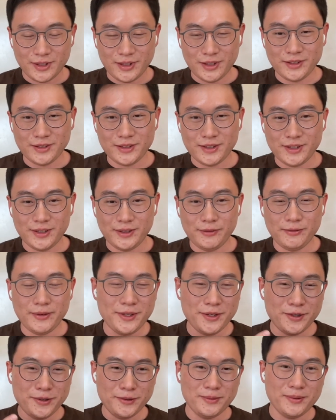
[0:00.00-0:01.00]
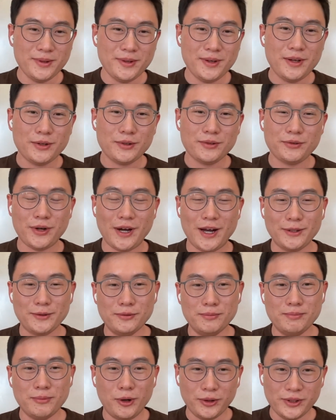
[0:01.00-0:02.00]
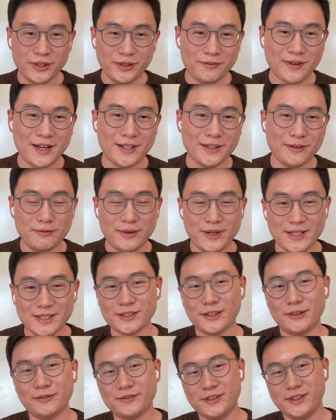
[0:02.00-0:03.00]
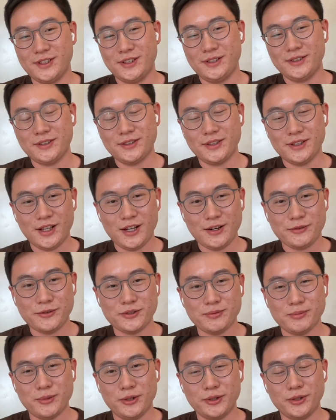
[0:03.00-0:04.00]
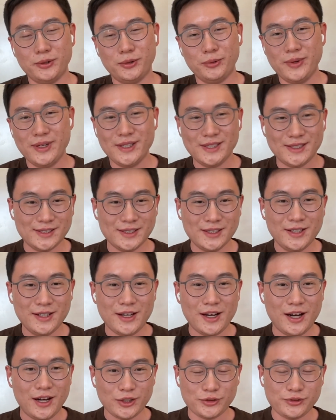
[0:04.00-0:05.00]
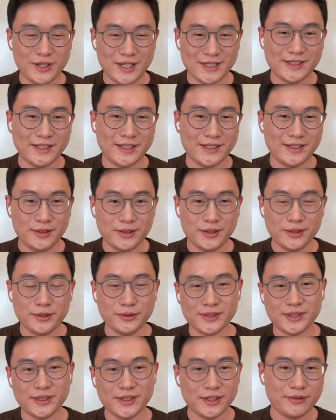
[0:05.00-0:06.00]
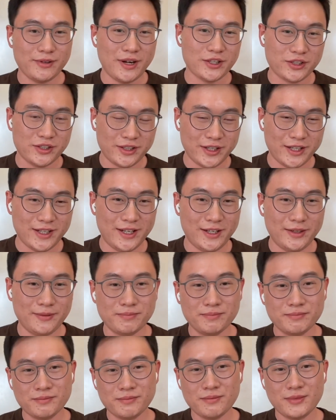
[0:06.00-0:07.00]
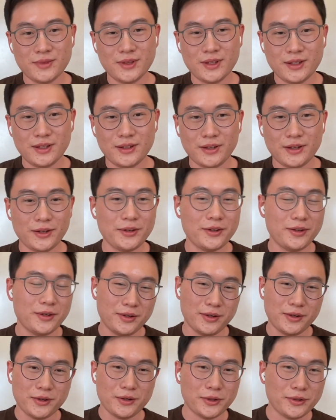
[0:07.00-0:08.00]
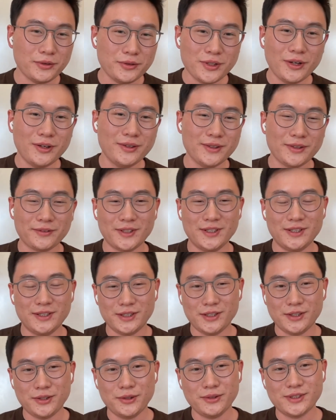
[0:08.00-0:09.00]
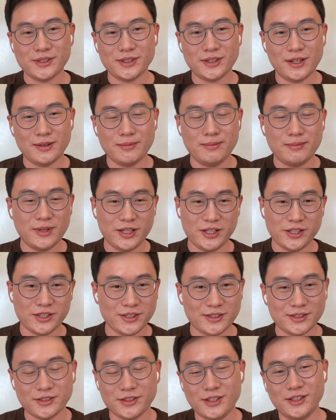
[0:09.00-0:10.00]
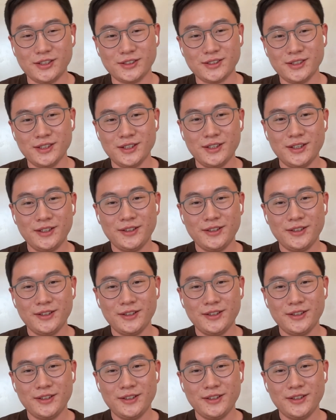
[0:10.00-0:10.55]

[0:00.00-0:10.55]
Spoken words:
And when you try to modify the weights of the language model with untrusted user interaction data, you don't know if the user are malicious or not.